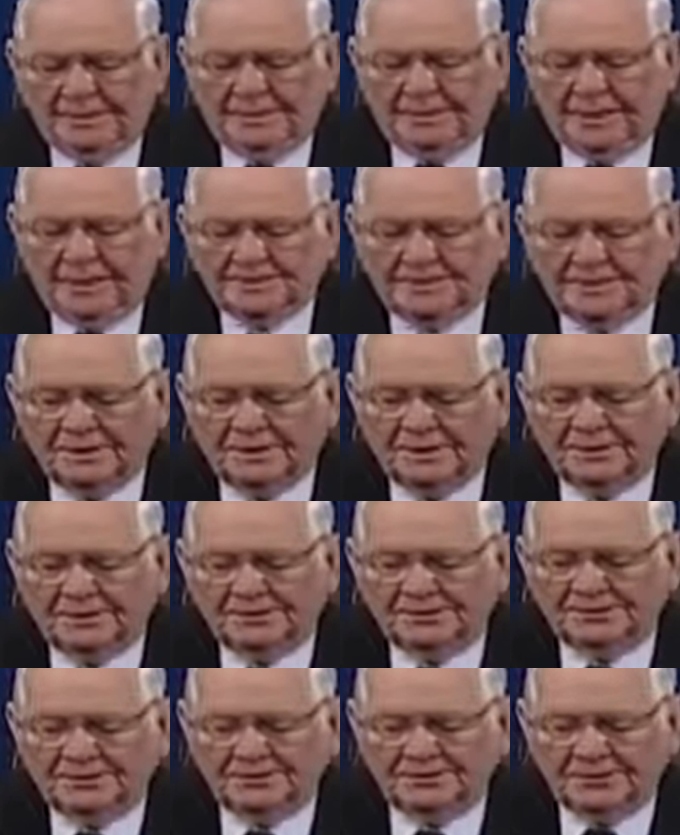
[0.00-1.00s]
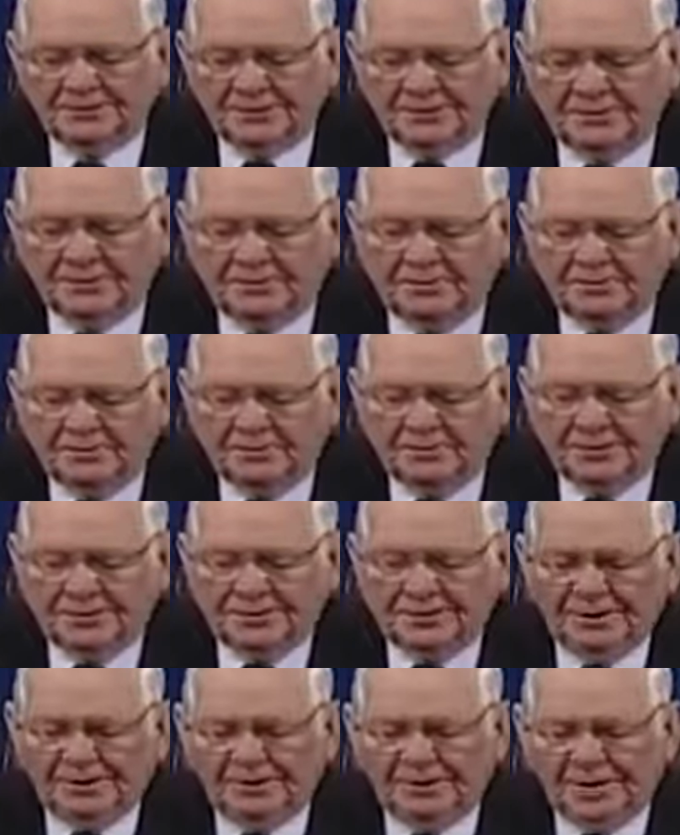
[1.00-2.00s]
That's a little severe when
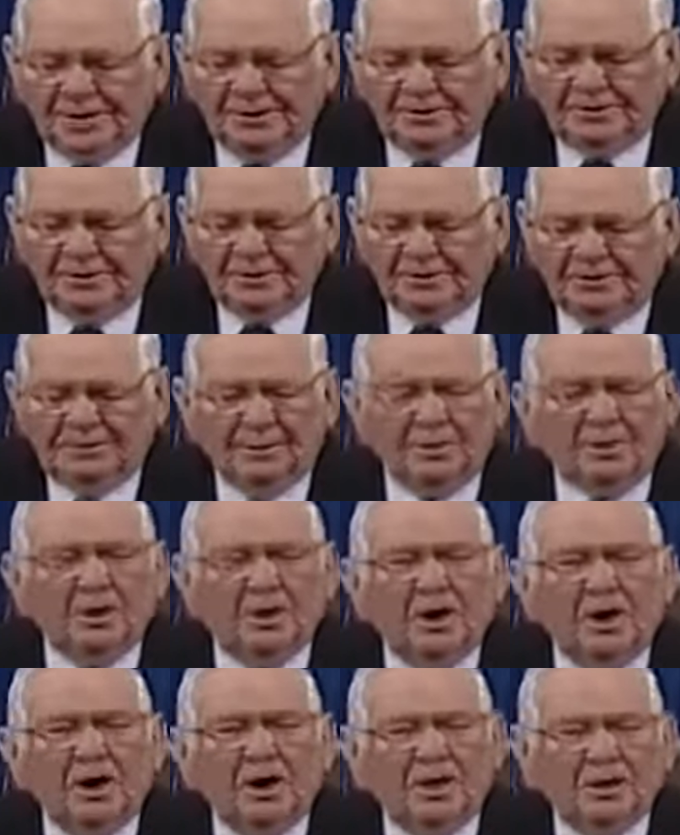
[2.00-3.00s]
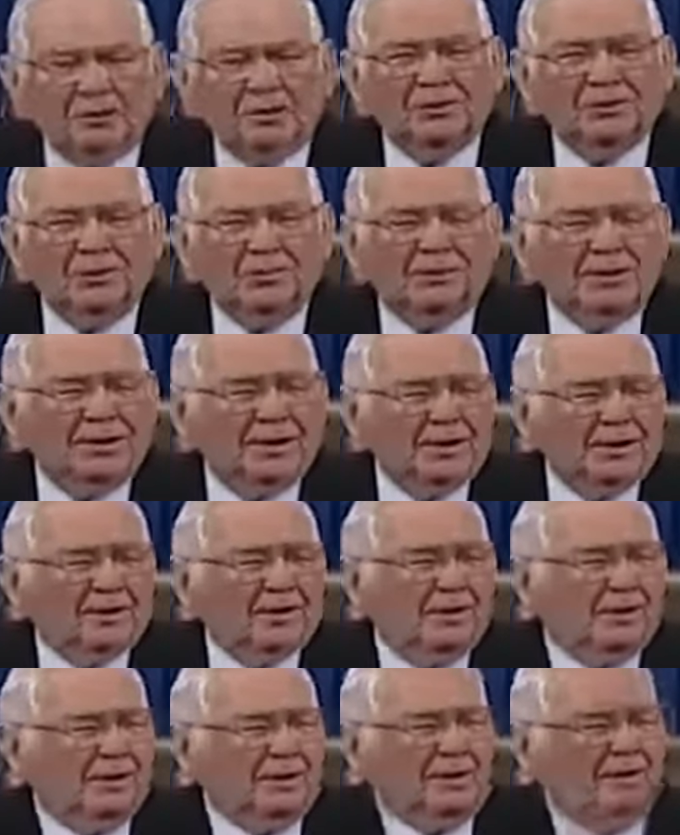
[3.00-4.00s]
we get down to the caul or the
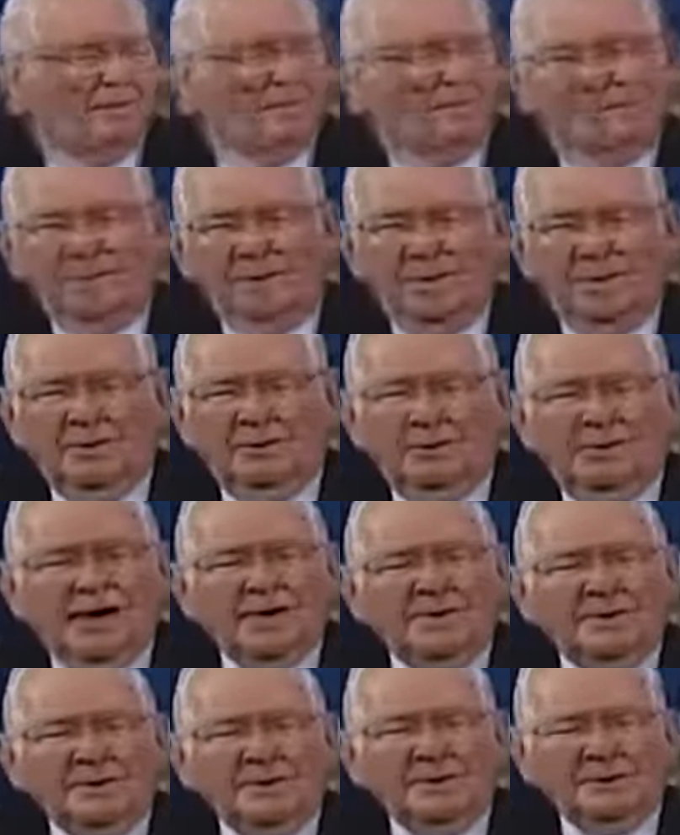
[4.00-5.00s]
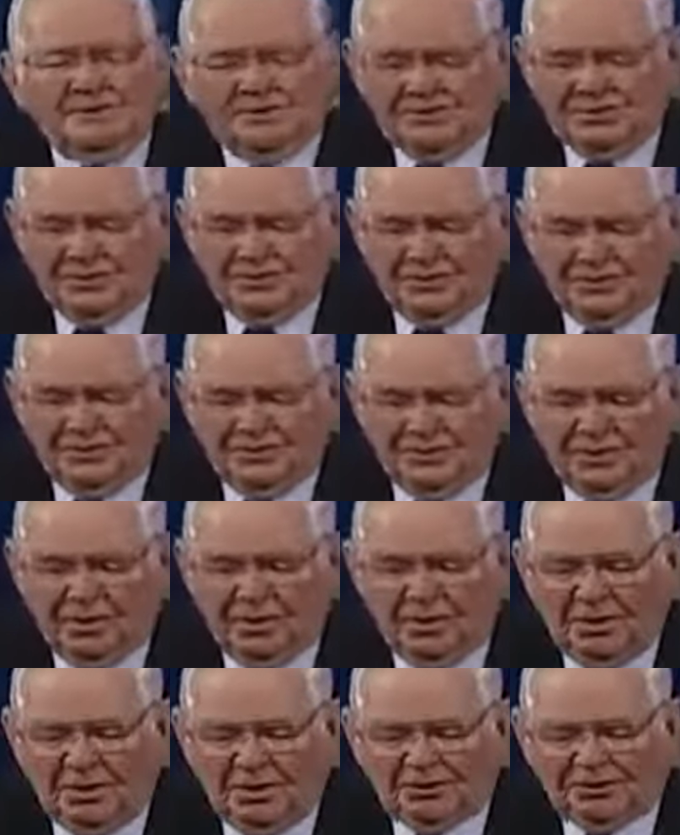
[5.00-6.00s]
pericardium right to the center of
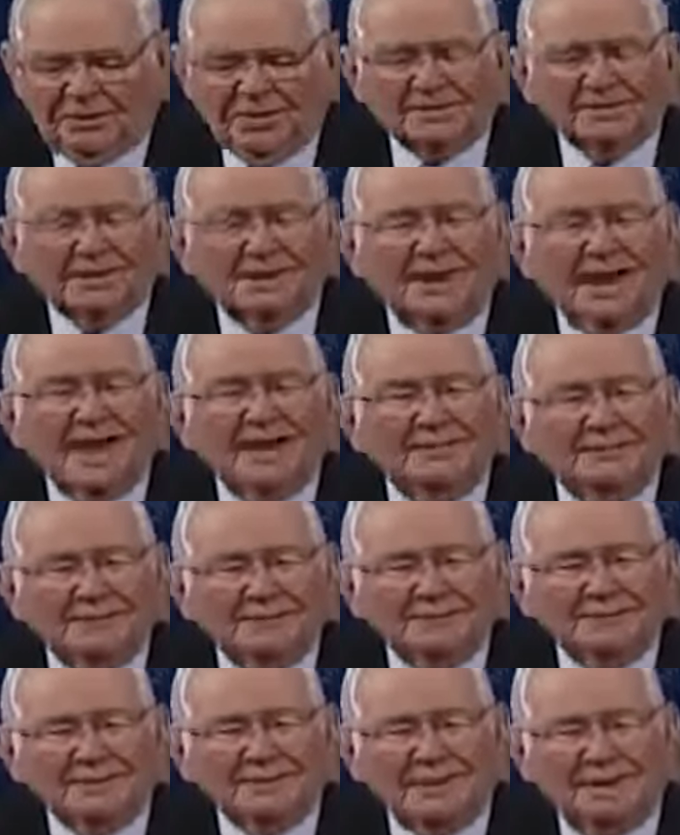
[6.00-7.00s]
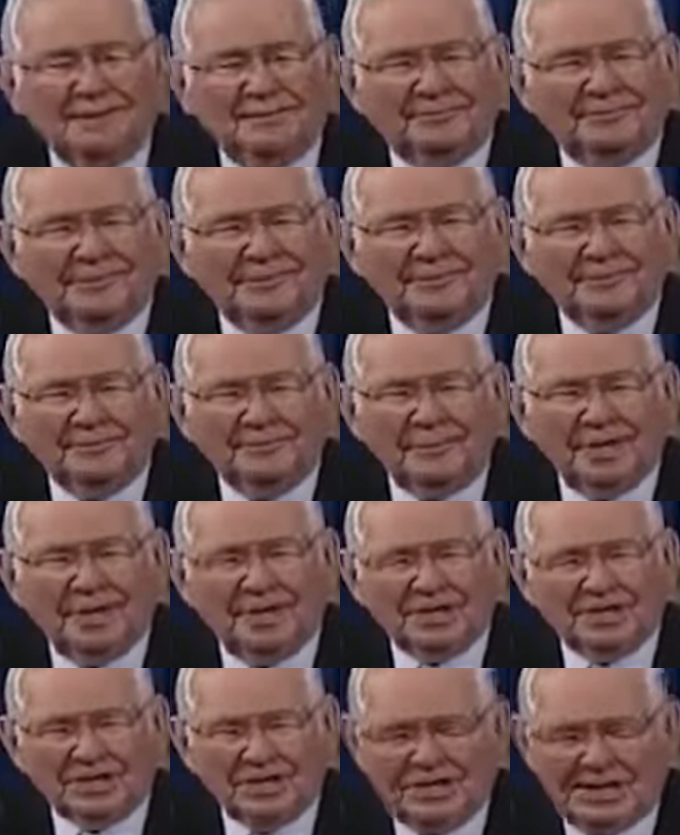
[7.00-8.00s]
the heart. That's life itself in the
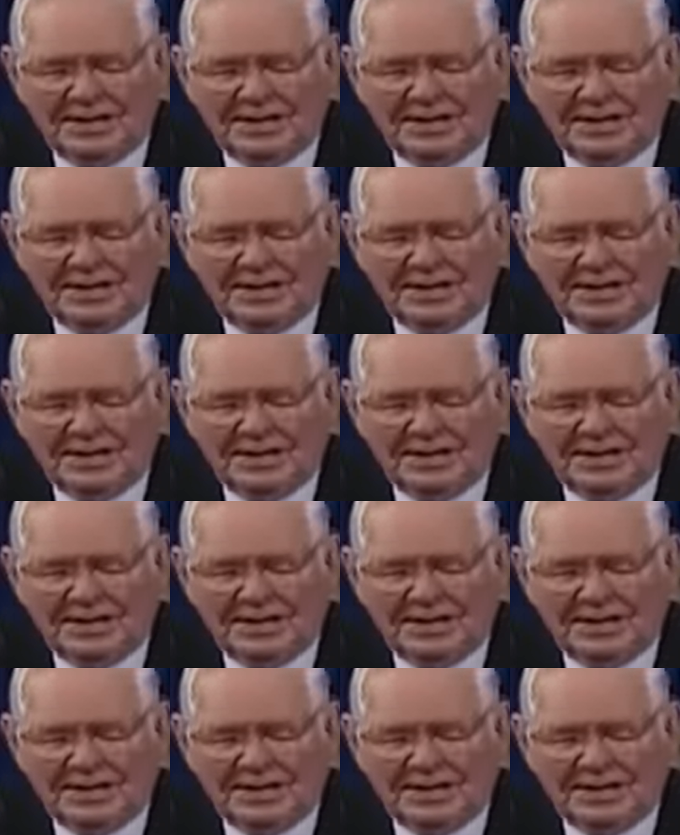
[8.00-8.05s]
flesh.